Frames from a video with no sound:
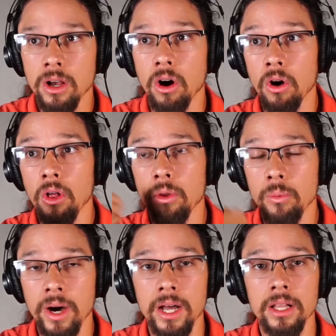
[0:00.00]
all the
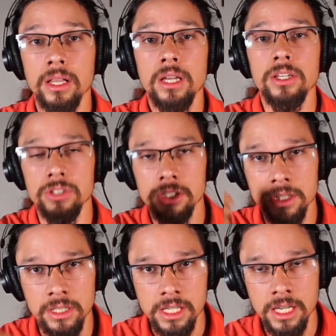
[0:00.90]
while you're
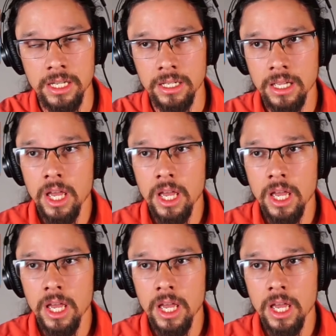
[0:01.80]
still eating.